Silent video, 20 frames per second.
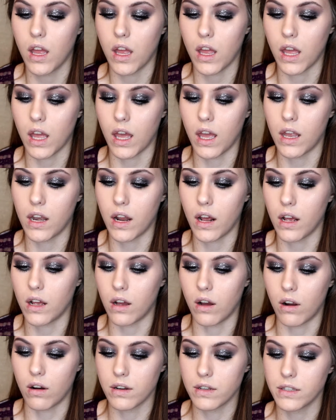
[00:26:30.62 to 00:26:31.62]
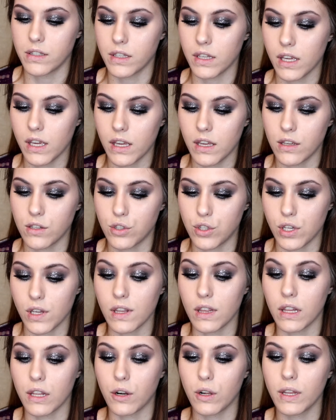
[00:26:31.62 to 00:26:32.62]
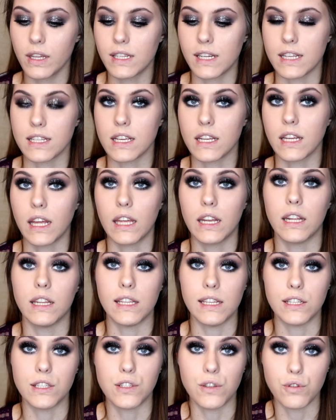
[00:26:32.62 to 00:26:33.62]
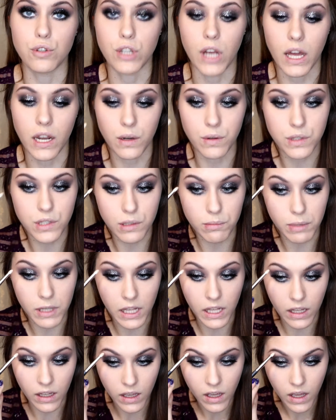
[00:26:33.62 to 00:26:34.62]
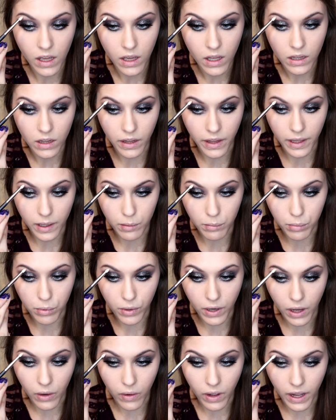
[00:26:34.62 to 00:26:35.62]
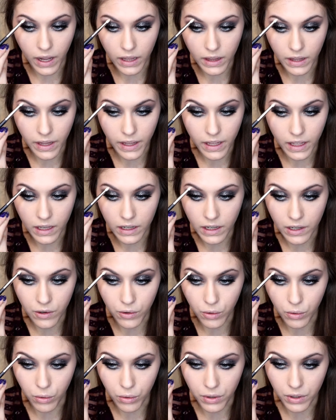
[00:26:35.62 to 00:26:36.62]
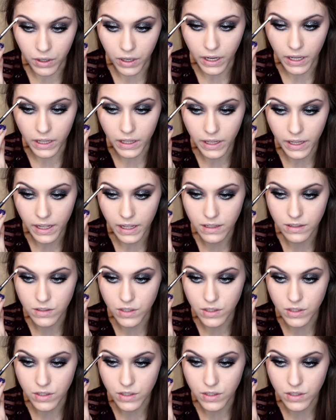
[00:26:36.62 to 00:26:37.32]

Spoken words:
And honestly, she literally designated these 2 shadows to be like brow highlight and inner corner highlight.